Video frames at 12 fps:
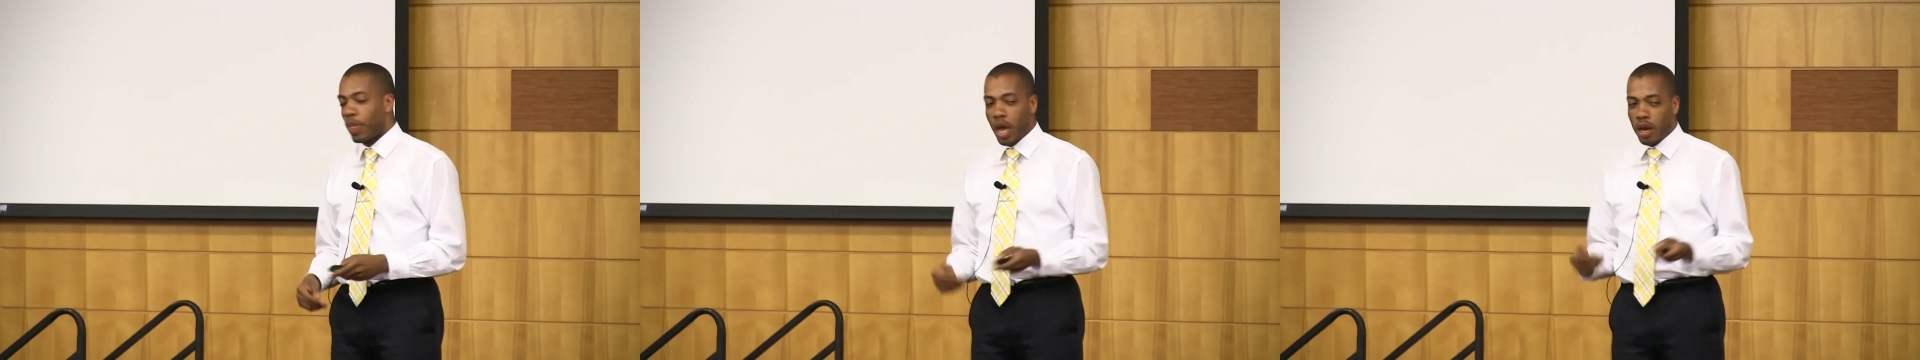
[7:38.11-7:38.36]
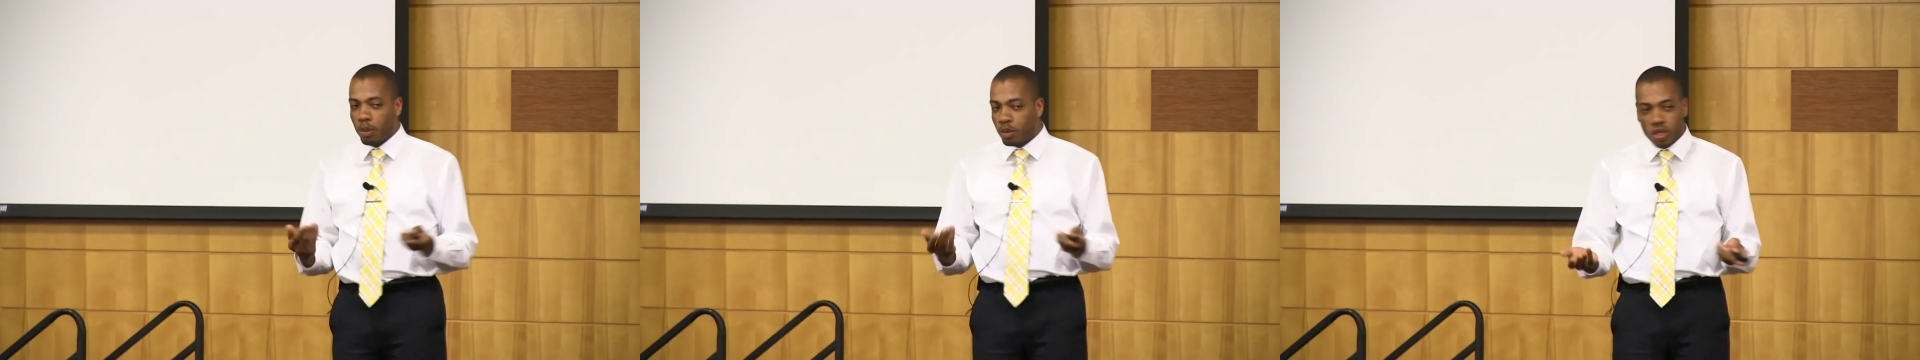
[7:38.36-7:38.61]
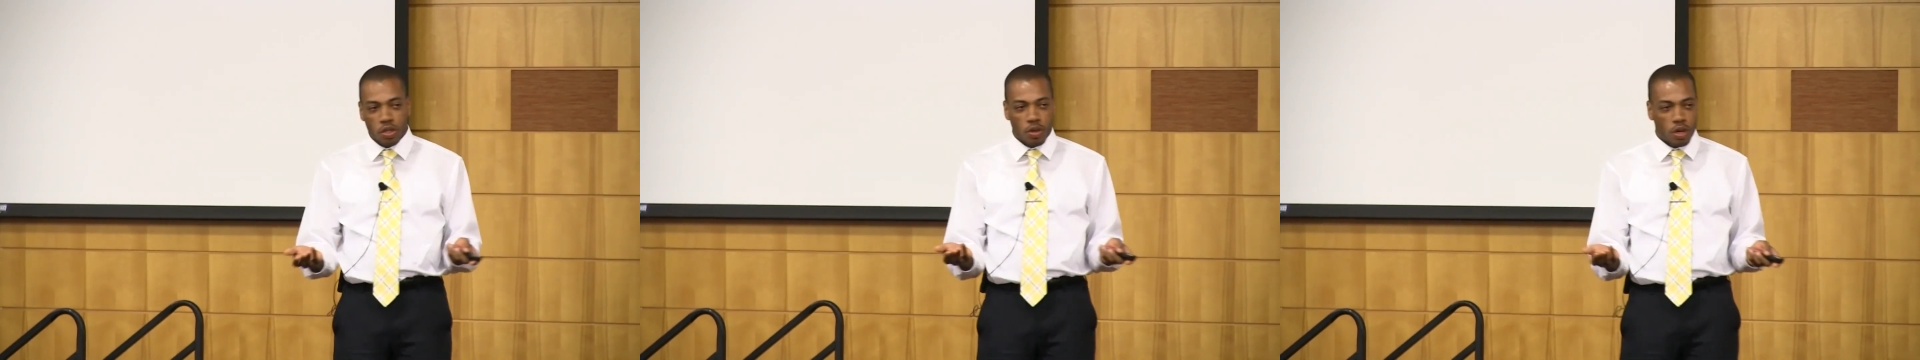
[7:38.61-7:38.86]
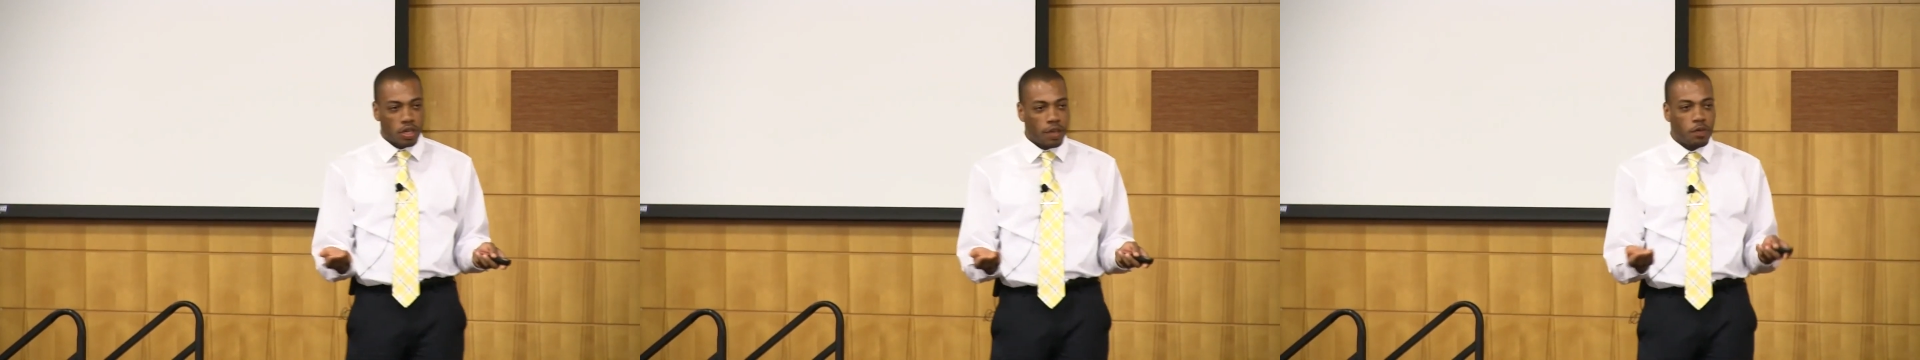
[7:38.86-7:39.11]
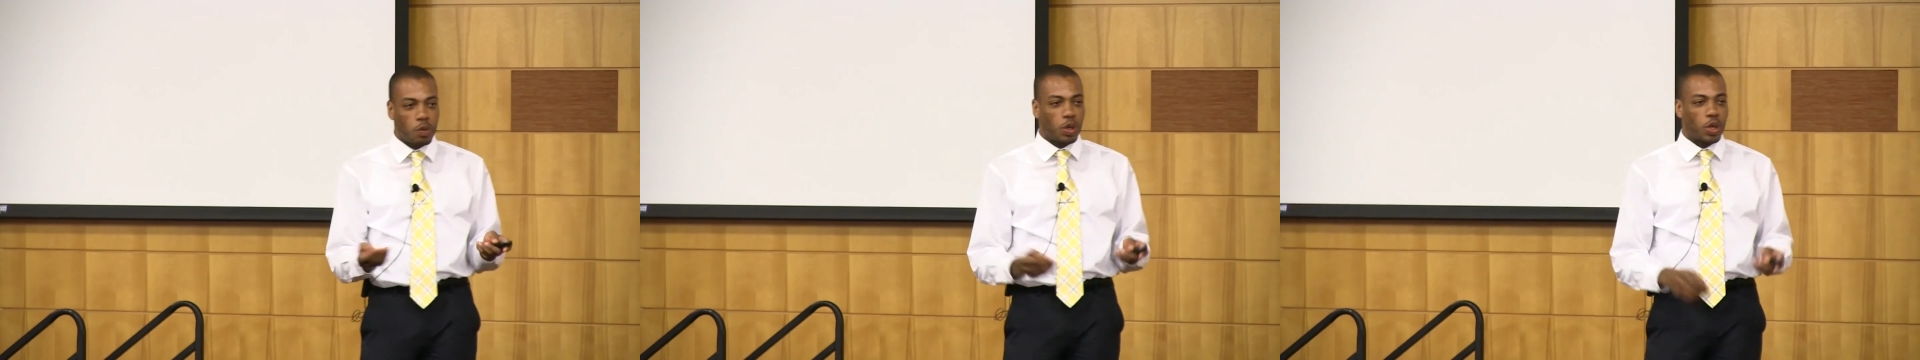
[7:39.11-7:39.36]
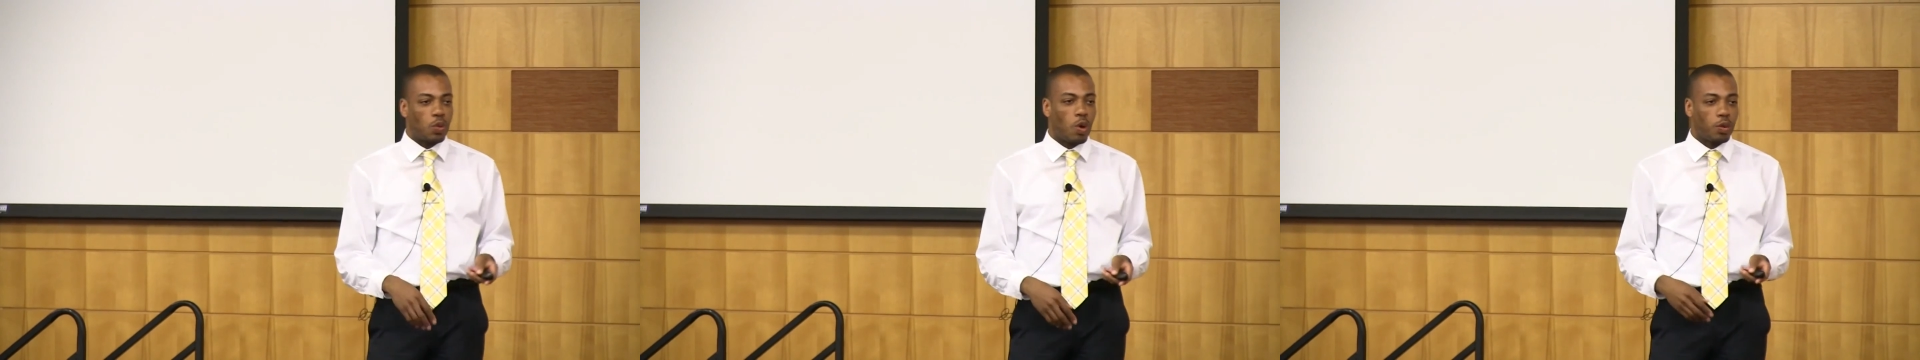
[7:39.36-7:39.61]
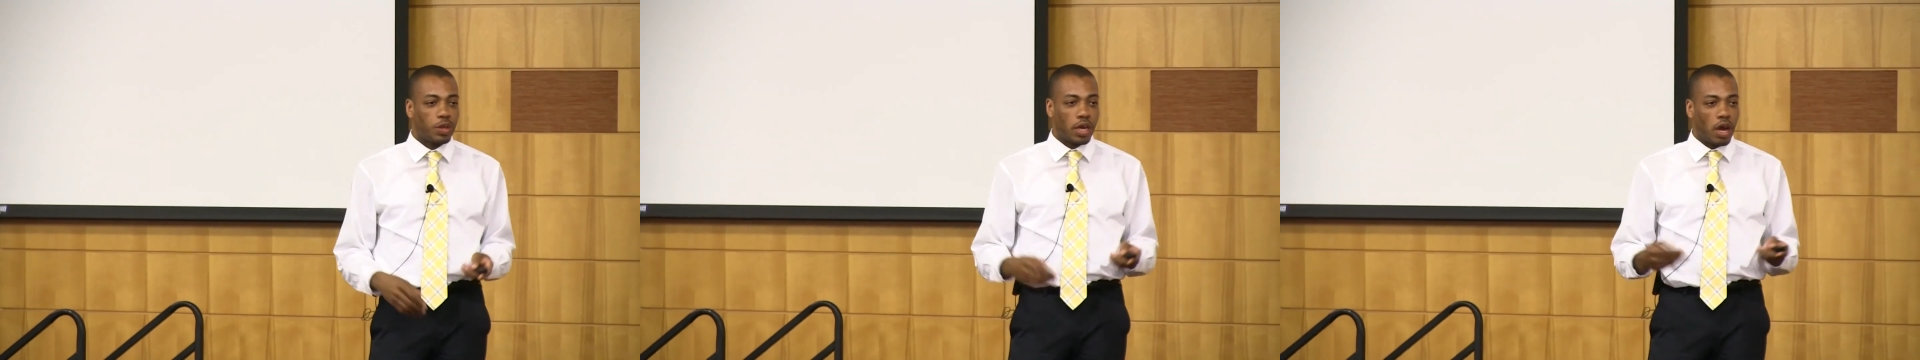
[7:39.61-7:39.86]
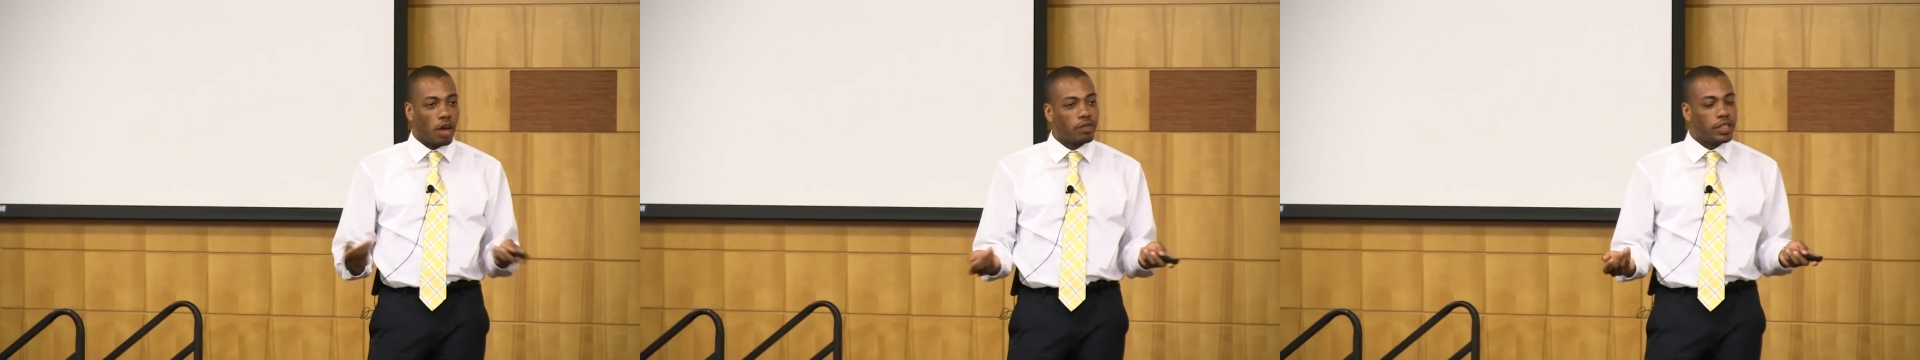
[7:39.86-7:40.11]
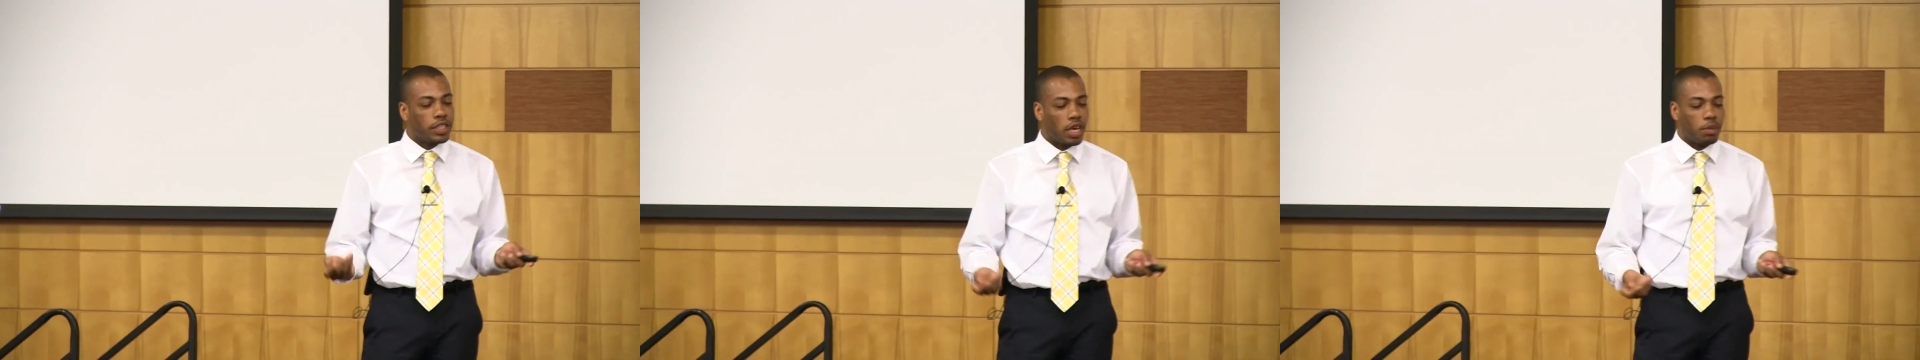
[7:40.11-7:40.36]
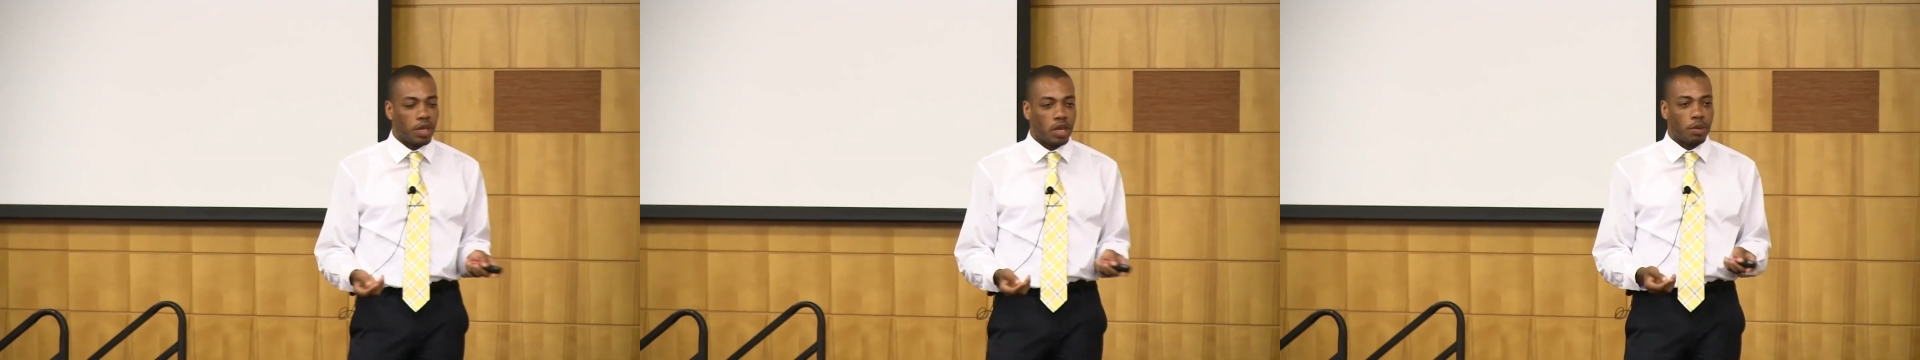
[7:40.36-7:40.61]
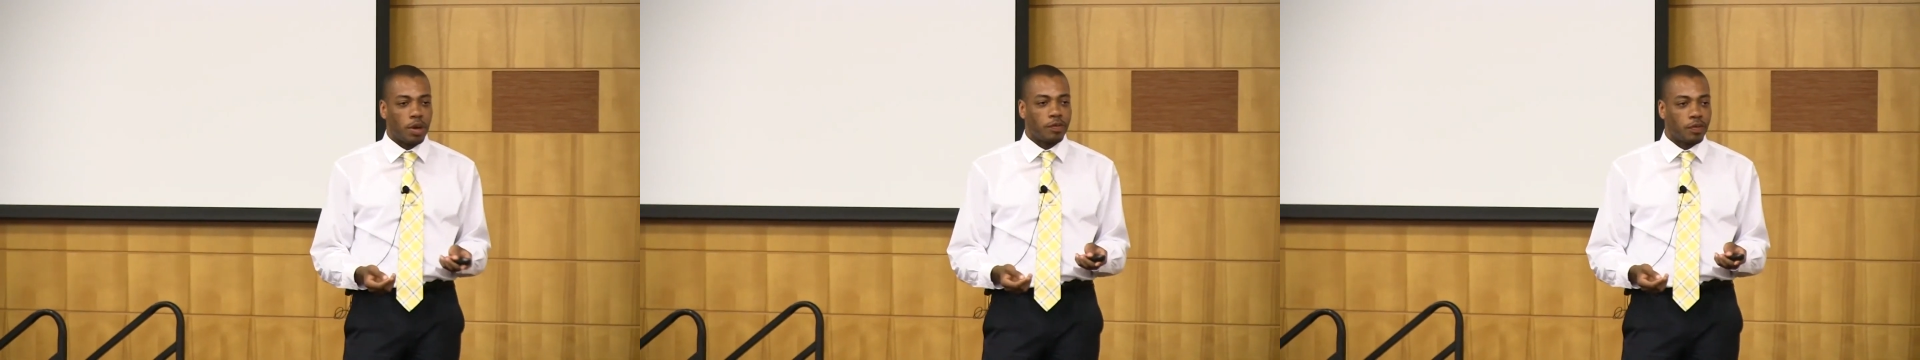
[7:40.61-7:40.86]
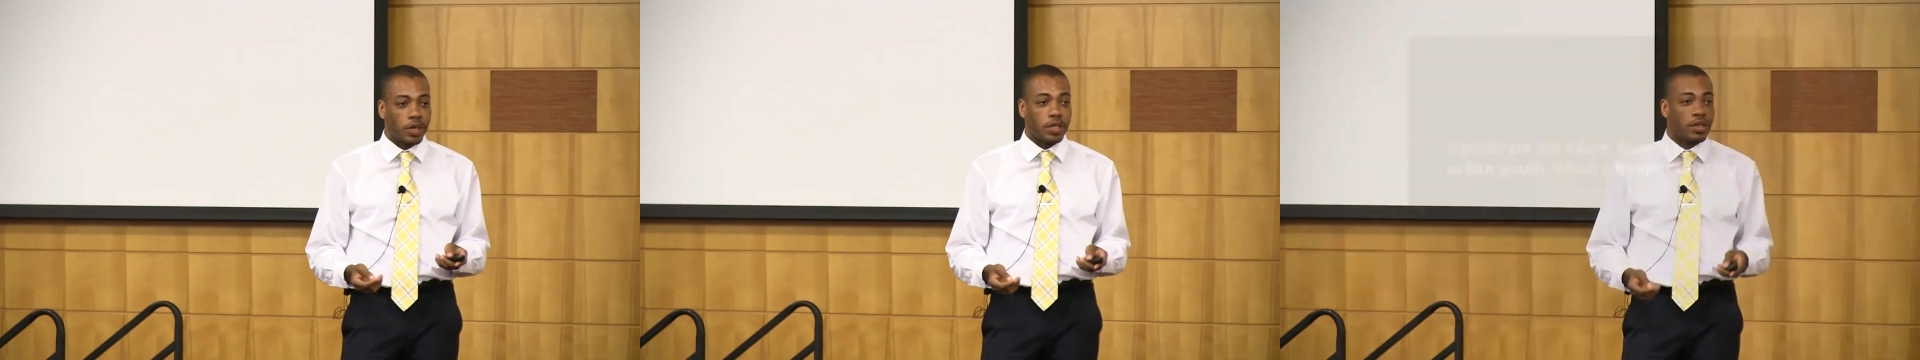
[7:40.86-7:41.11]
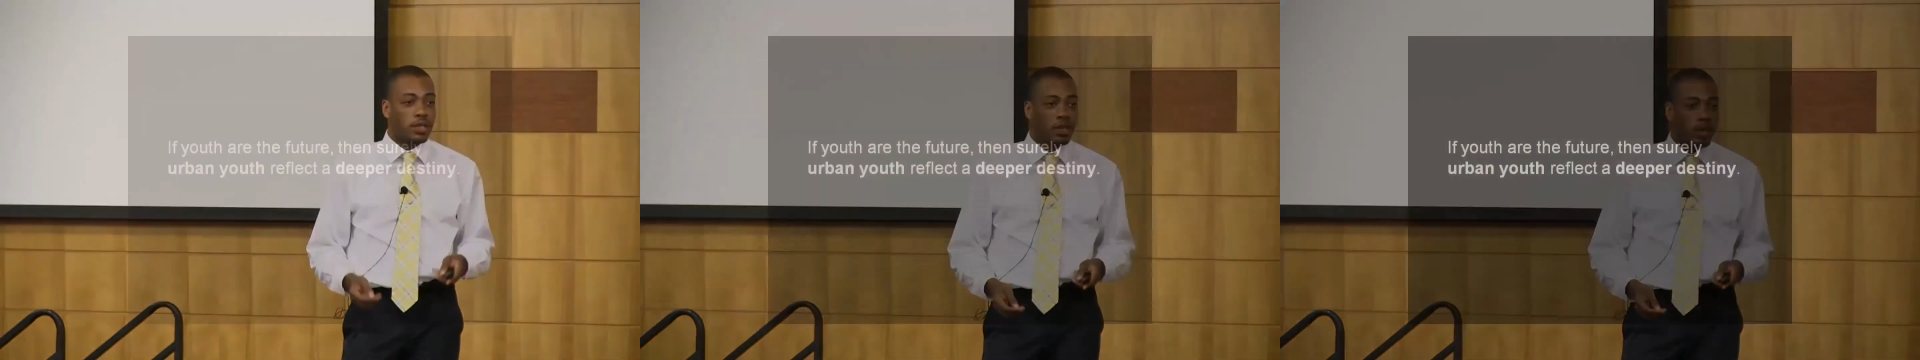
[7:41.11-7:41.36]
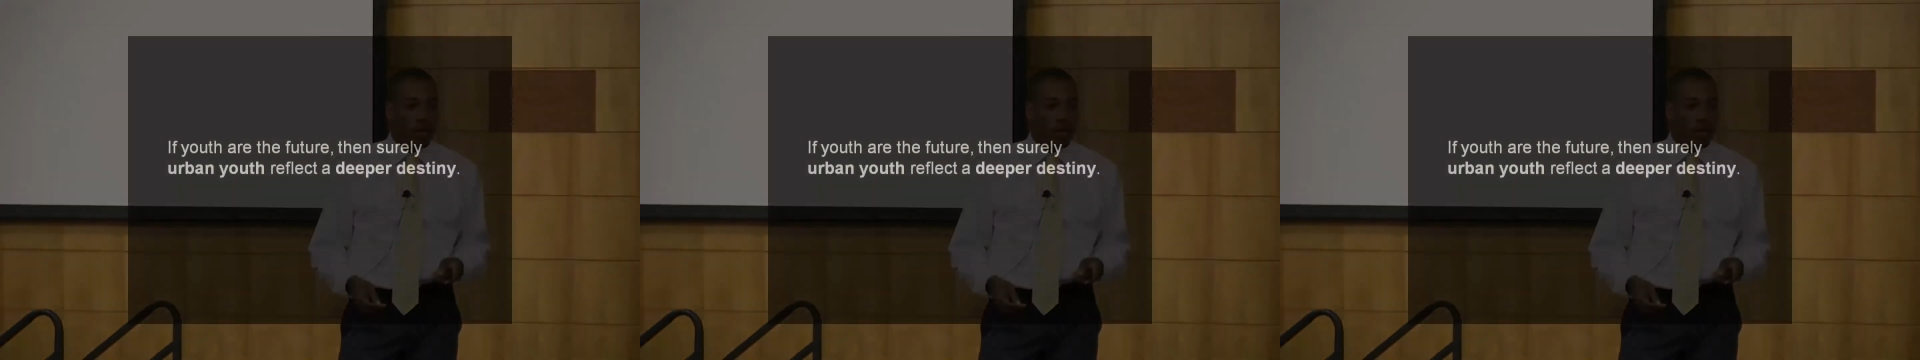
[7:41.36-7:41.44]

And I'm just going to leave you with a quote that I often tell many of my friends.